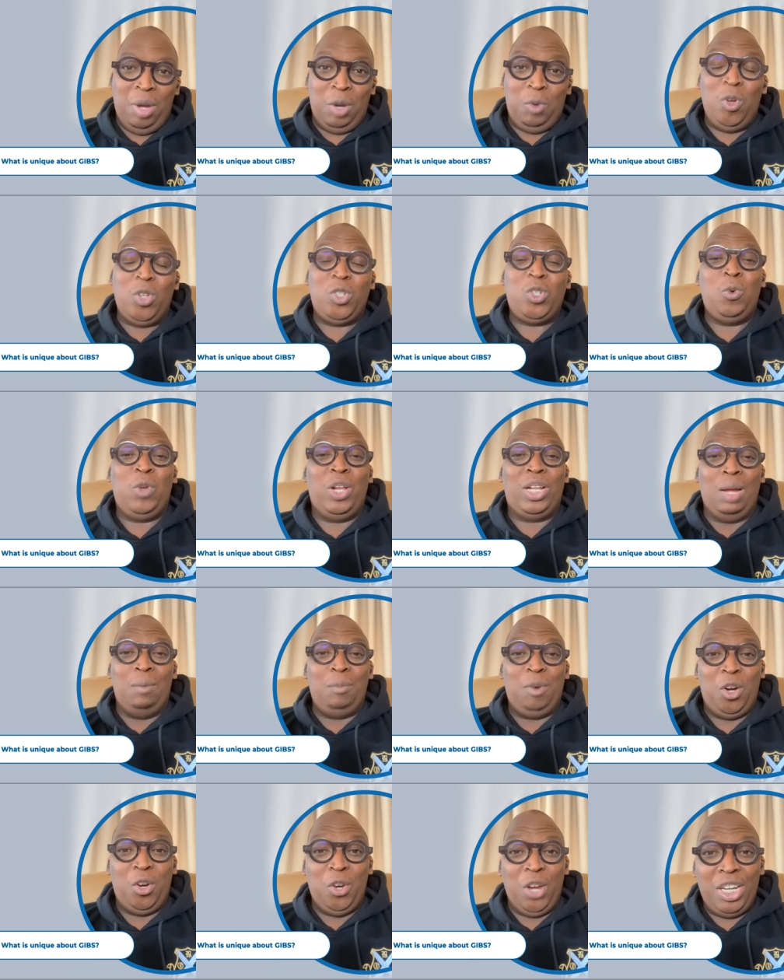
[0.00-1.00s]
but we also
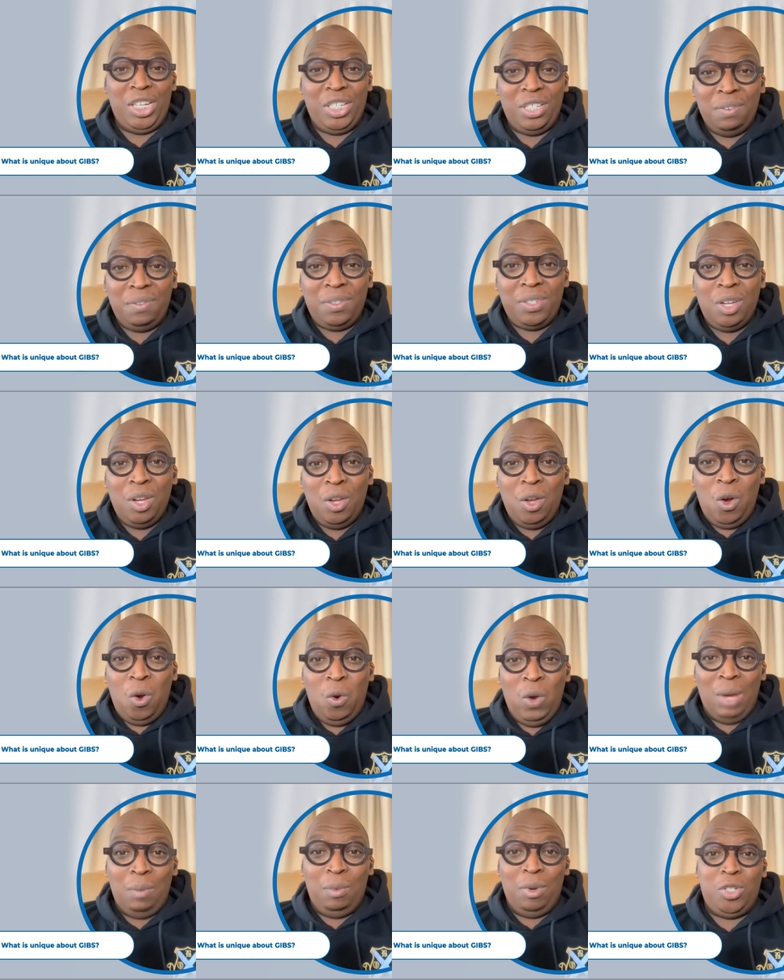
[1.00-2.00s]
welcome creatives
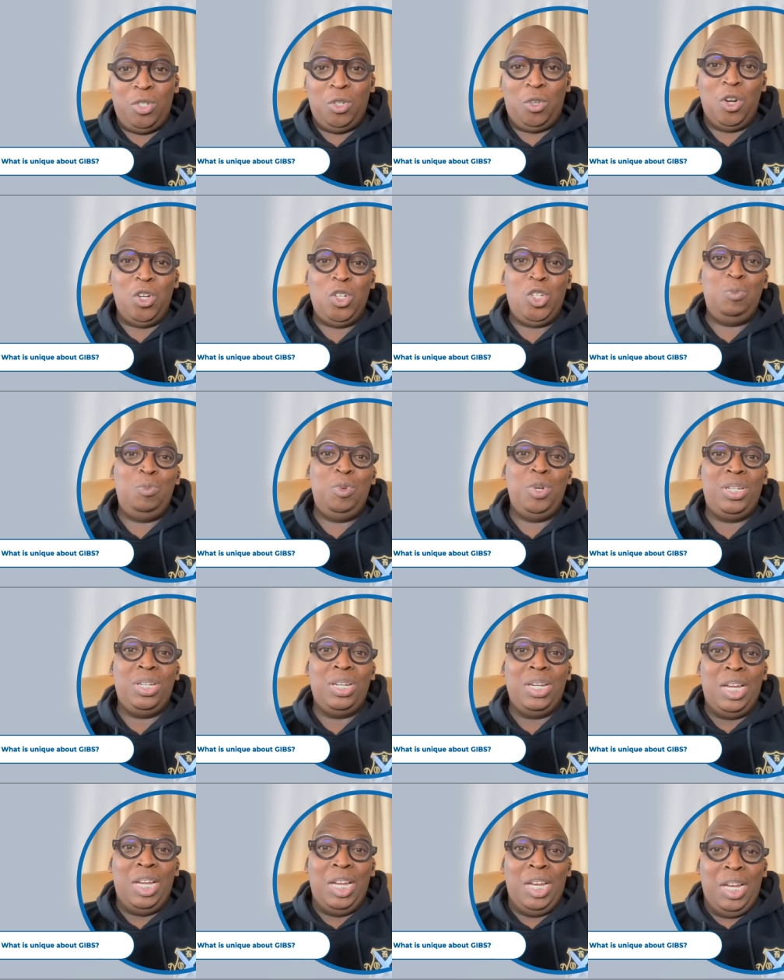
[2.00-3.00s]
who are able to contribute